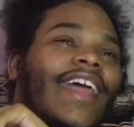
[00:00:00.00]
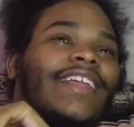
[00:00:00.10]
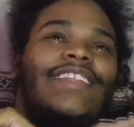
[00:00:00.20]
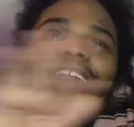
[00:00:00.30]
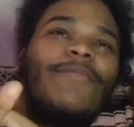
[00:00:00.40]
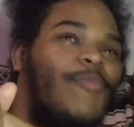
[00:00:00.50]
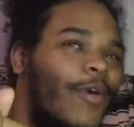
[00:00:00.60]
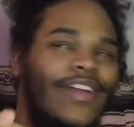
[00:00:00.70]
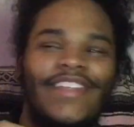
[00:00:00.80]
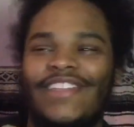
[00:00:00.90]
That's not the
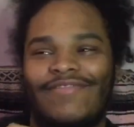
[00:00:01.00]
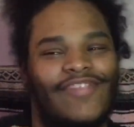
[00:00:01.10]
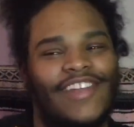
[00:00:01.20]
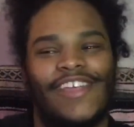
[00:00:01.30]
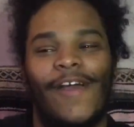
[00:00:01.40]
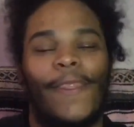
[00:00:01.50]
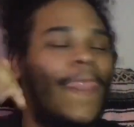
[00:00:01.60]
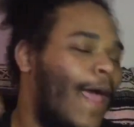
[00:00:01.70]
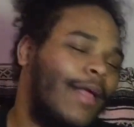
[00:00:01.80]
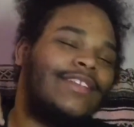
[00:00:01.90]
point of this video.
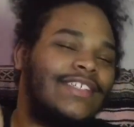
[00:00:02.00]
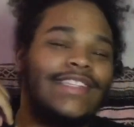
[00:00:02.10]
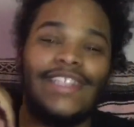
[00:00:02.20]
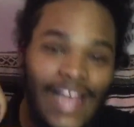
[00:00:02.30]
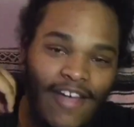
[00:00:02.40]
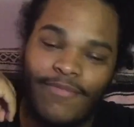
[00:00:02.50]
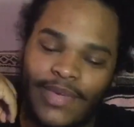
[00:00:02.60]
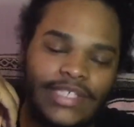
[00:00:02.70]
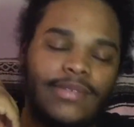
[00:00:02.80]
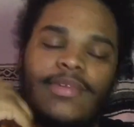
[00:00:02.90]
I just love
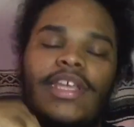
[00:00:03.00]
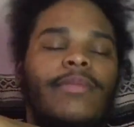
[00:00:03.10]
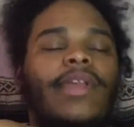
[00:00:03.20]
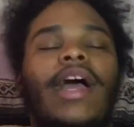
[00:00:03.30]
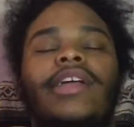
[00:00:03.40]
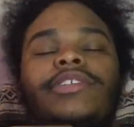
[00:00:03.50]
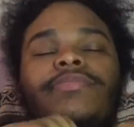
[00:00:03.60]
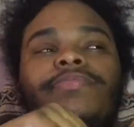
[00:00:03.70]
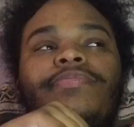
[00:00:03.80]
me some Nicki Minaj.